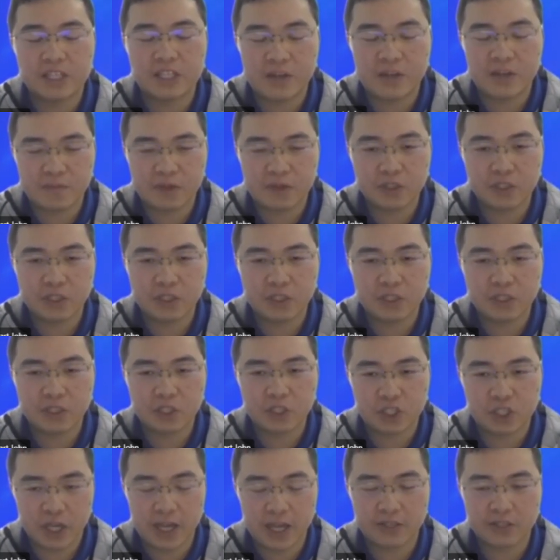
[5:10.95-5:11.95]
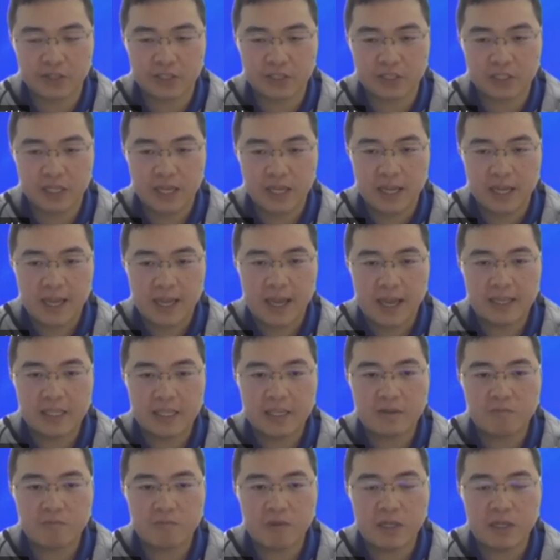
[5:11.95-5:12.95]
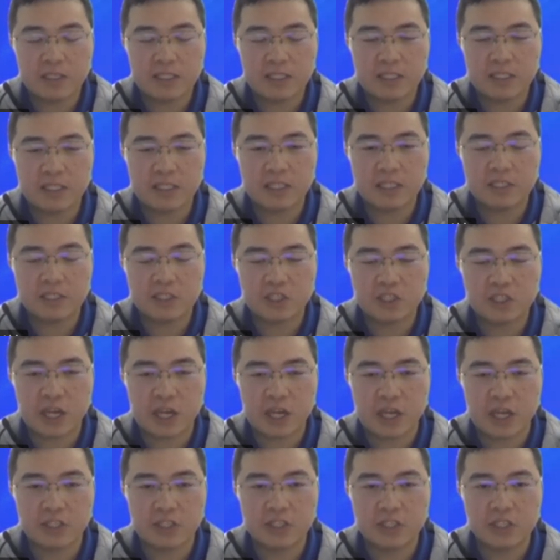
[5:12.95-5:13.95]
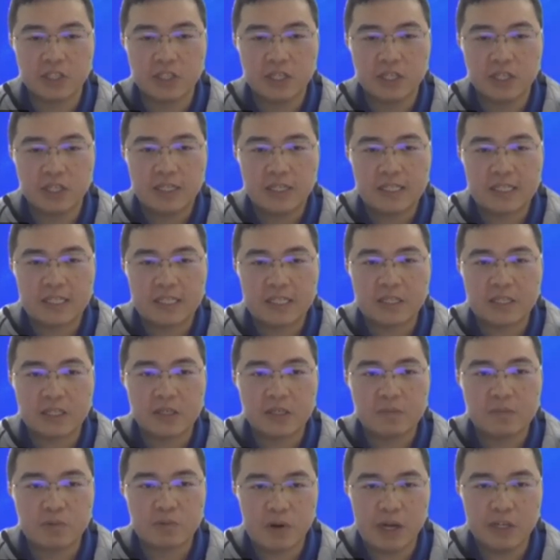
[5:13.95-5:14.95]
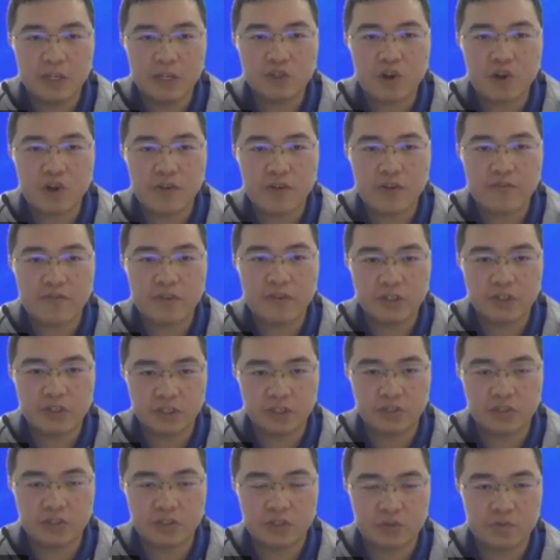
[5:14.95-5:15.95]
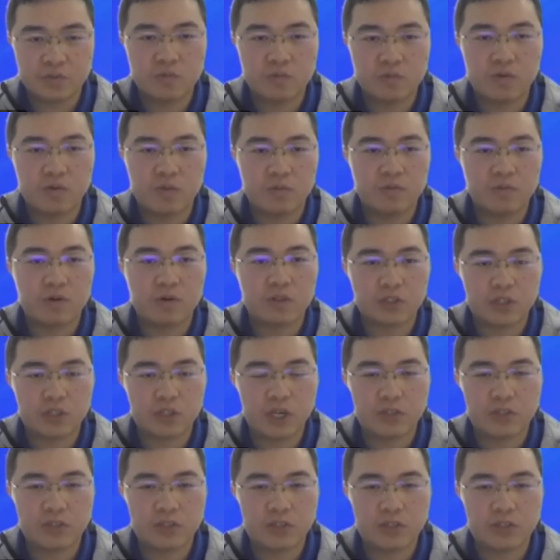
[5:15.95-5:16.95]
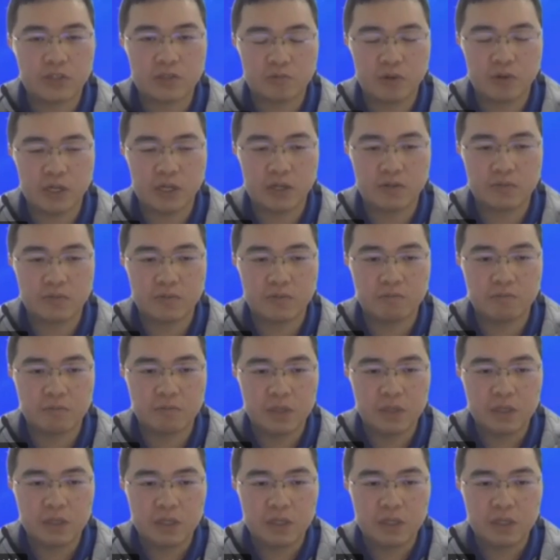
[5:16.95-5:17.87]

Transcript: dimension changes. And once it is changed, the pressure coefficient will change as well.